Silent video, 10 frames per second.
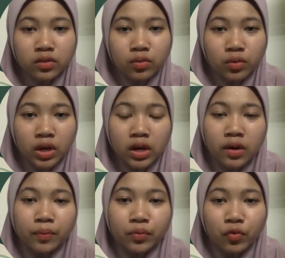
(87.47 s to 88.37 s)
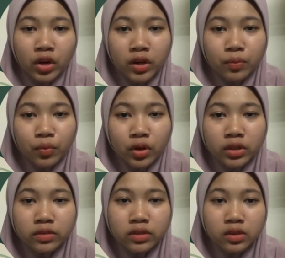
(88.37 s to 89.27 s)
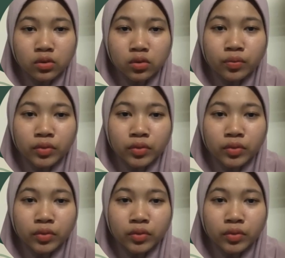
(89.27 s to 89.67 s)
1.0.